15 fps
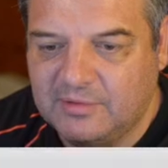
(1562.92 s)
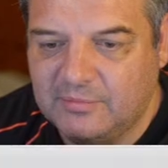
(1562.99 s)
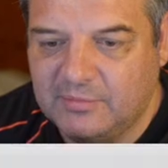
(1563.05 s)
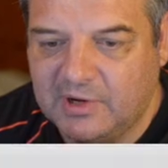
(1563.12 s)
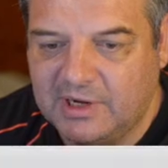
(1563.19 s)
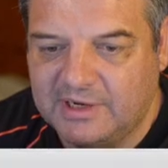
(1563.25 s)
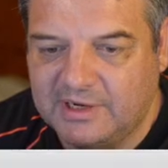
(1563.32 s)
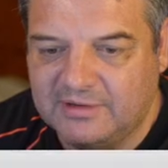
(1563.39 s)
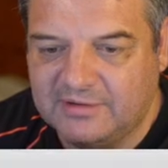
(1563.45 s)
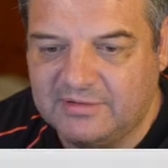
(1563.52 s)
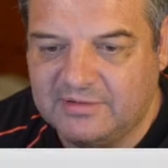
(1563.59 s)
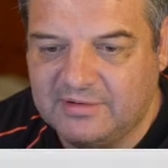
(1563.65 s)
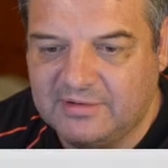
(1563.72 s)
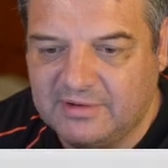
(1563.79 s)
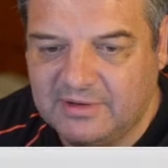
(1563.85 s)

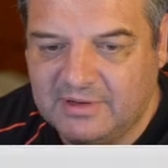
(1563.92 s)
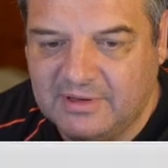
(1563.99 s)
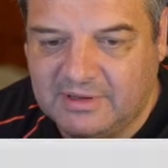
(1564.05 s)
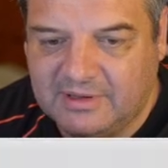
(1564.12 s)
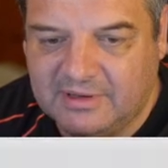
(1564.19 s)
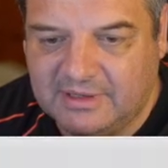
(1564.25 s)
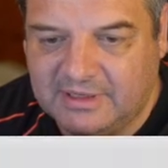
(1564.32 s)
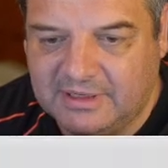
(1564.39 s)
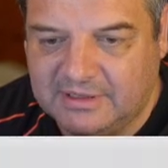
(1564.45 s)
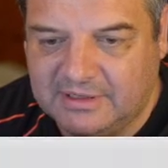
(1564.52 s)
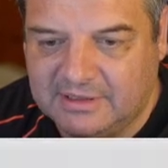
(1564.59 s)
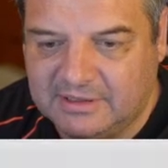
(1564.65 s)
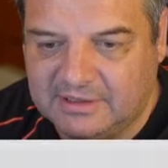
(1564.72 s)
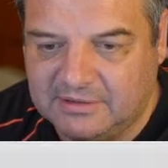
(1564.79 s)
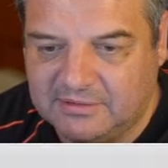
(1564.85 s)
minus the
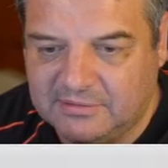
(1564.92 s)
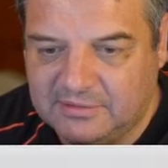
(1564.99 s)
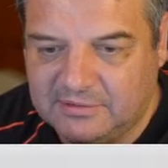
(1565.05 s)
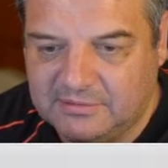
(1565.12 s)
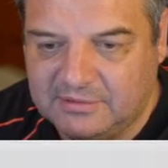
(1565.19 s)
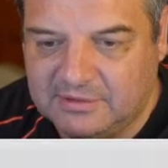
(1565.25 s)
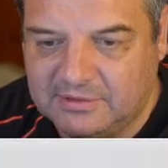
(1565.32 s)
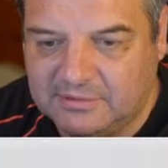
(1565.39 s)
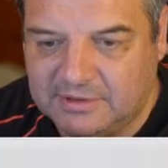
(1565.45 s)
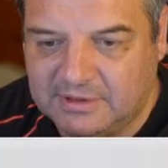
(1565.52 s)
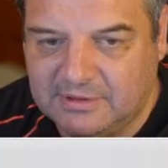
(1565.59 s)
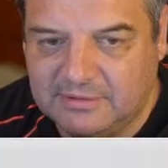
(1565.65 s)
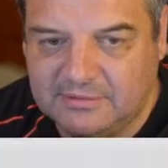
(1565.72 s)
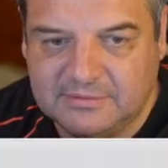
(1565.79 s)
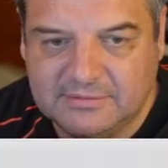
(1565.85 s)
oh, there we
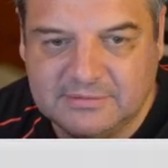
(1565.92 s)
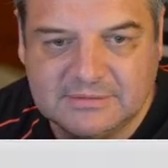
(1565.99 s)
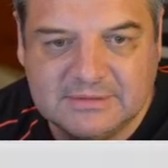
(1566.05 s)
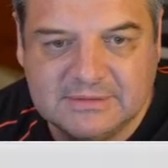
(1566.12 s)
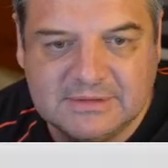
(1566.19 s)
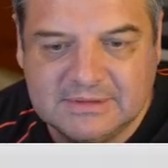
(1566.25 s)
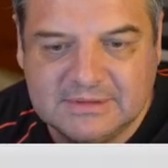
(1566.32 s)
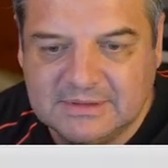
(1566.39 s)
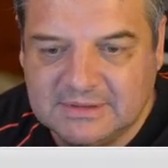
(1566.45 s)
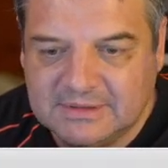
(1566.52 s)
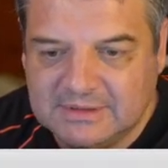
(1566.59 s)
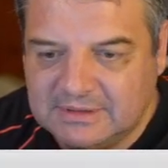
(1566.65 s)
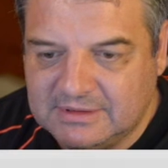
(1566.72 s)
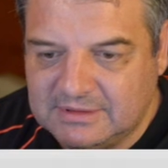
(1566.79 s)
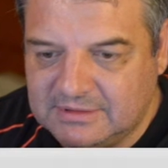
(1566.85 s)
go.
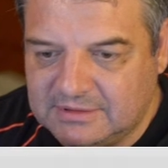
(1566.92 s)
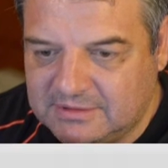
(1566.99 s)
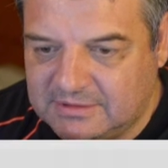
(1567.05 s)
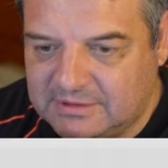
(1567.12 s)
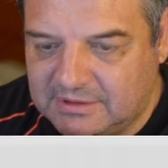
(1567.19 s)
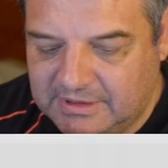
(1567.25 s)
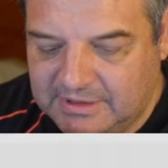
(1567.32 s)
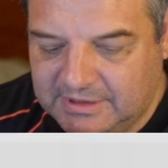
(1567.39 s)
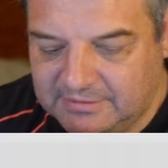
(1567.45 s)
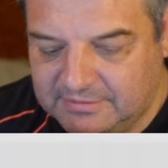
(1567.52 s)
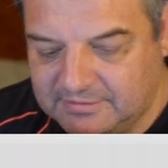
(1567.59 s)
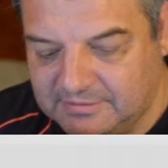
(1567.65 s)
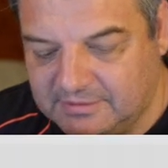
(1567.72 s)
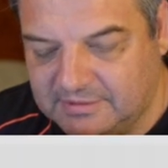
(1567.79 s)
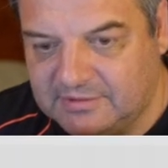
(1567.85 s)
It's all right.
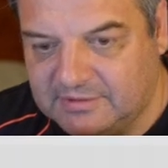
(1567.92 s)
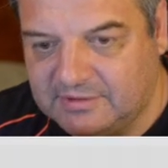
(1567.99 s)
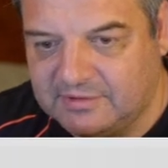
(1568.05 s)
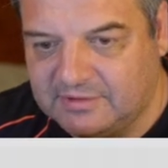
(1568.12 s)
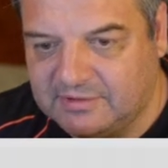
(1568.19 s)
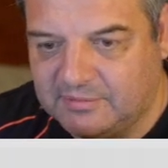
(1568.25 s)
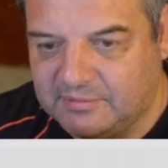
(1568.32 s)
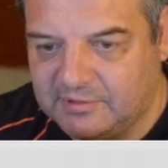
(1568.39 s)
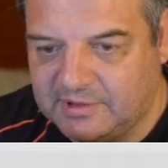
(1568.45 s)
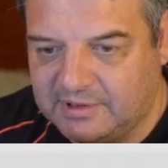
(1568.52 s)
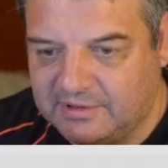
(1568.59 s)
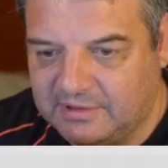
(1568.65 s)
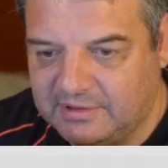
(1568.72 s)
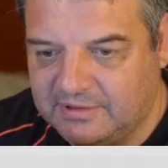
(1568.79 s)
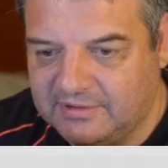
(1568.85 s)
Let's just double
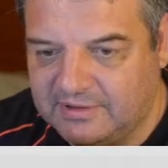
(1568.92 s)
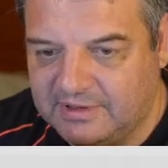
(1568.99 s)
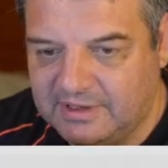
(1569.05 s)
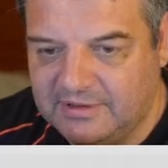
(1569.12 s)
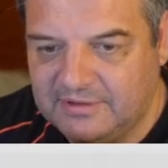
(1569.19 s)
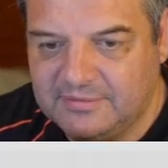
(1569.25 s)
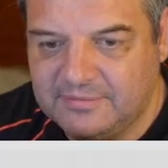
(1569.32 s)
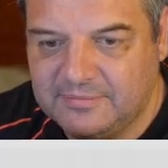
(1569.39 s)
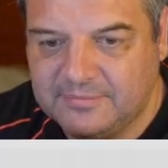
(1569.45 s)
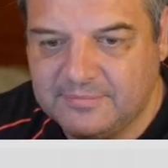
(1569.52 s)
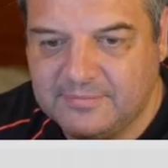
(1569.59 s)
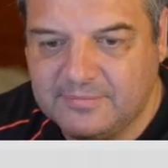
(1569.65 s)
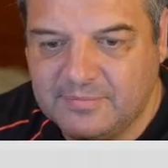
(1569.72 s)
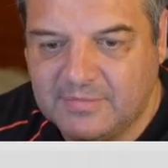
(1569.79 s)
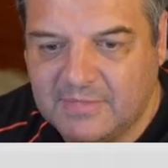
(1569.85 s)
click on this again.
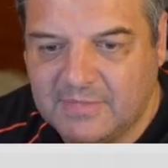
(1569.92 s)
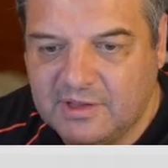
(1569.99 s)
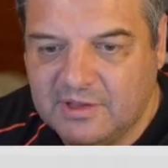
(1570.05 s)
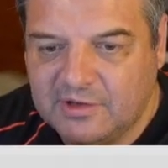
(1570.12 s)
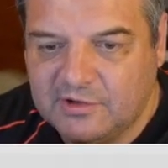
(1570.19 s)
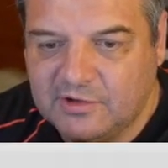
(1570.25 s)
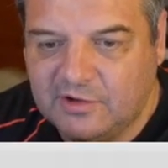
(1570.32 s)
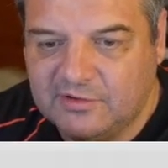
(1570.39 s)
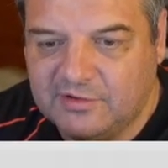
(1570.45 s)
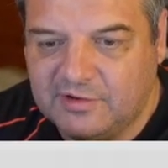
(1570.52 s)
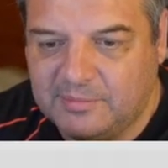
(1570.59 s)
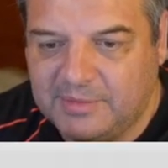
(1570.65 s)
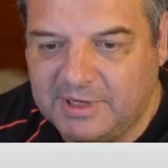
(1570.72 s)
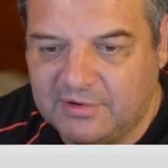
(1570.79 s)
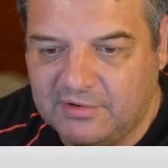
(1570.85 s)
Cost
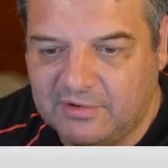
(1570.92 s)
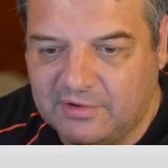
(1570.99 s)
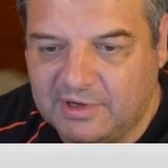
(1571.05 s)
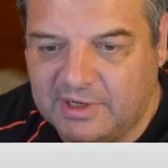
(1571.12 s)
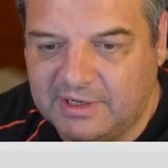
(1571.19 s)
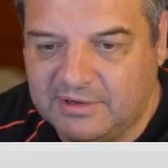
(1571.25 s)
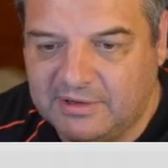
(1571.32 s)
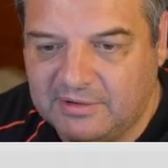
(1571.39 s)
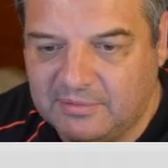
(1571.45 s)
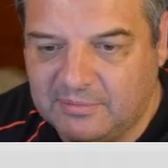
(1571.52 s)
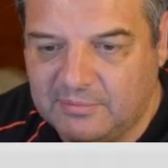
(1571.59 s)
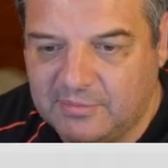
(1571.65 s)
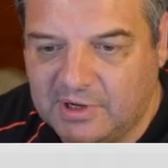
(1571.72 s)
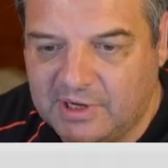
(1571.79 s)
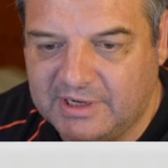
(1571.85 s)
of the Bitcoin
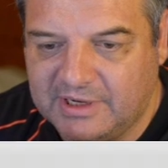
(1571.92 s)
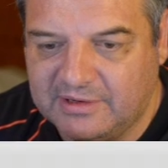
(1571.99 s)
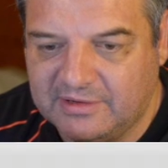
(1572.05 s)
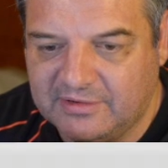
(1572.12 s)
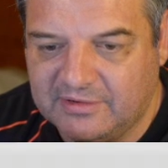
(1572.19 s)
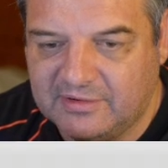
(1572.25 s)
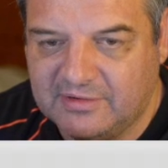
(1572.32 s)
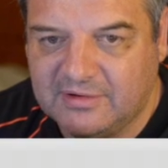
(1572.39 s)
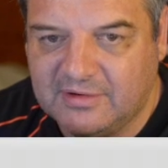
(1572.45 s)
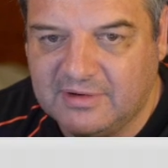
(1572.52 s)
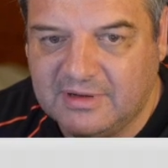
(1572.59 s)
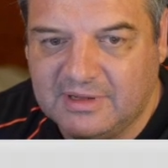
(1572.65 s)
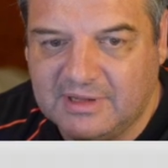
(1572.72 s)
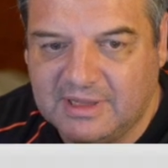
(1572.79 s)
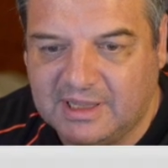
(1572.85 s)
minus
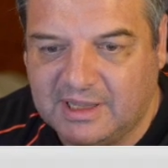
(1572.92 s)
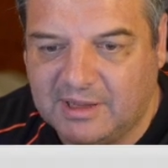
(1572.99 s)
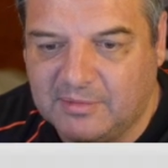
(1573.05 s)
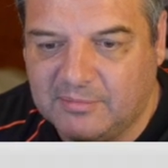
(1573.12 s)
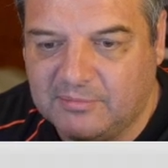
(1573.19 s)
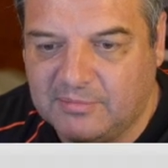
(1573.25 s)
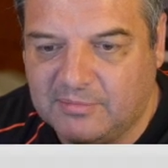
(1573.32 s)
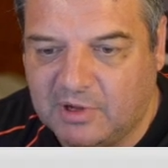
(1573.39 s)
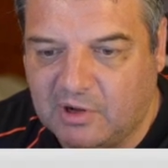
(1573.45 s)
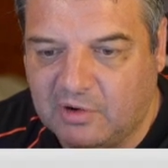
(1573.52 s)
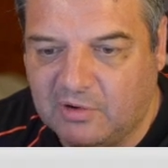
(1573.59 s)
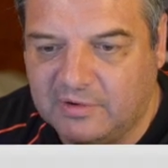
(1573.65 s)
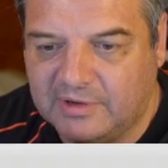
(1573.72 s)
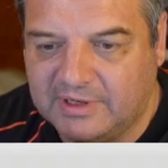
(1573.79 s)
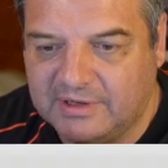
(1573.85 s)
my
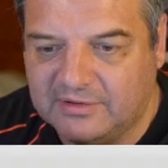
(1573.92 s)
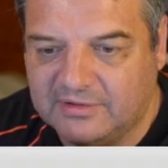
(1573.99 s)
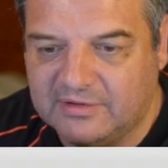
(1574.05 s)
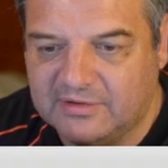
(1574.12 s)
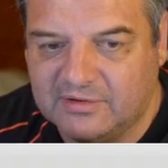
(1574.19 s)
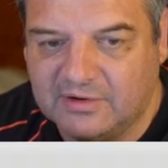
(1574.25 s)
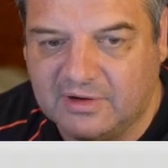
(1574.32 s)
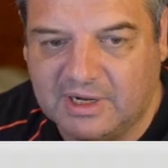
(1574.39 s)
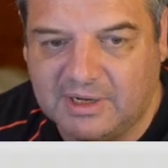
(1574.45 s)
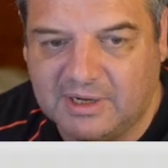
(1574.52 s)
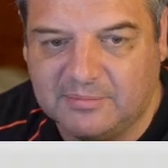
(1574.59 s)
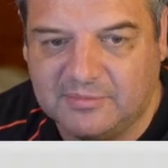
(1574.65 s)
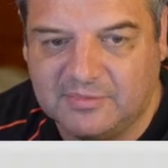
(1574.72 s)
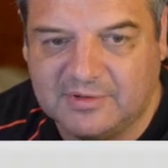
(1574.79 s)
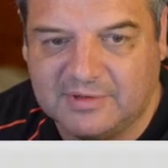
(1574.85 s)
holdings
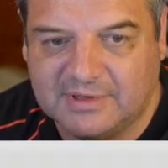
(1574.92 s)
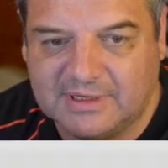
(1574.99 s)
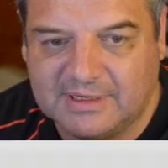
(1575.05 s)
times